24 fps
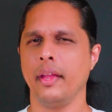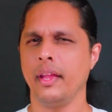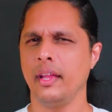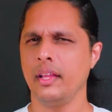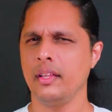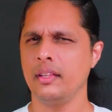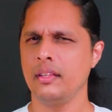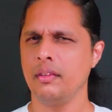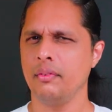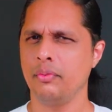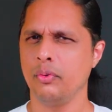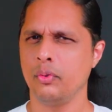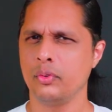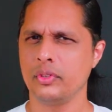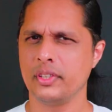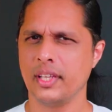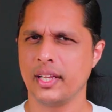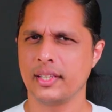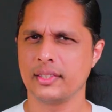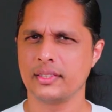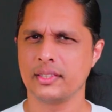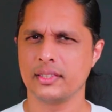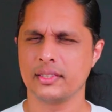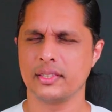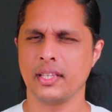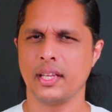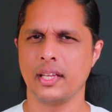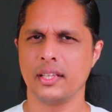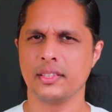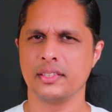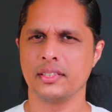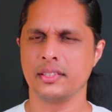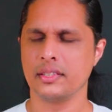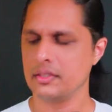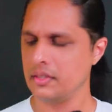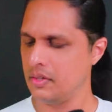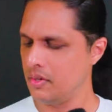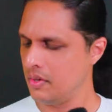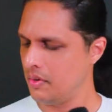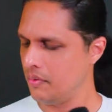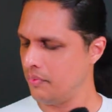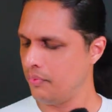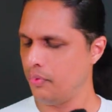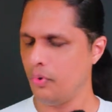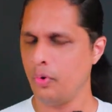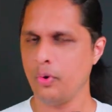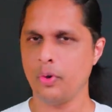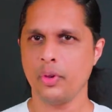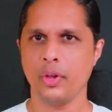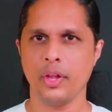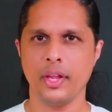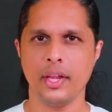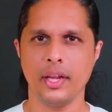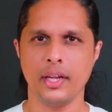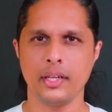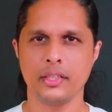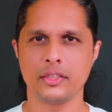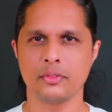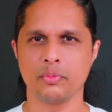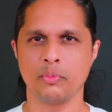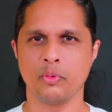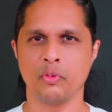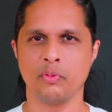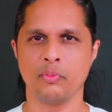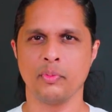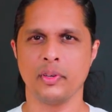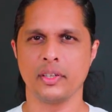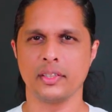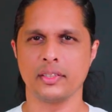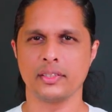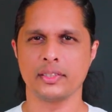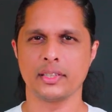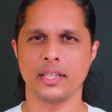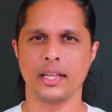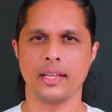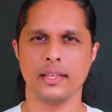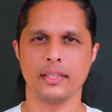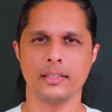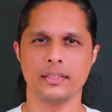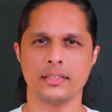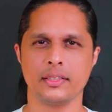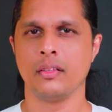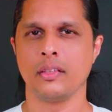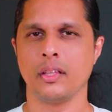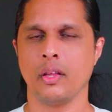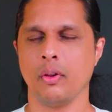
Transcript: And the fourth exercise is for your hands movements, guys.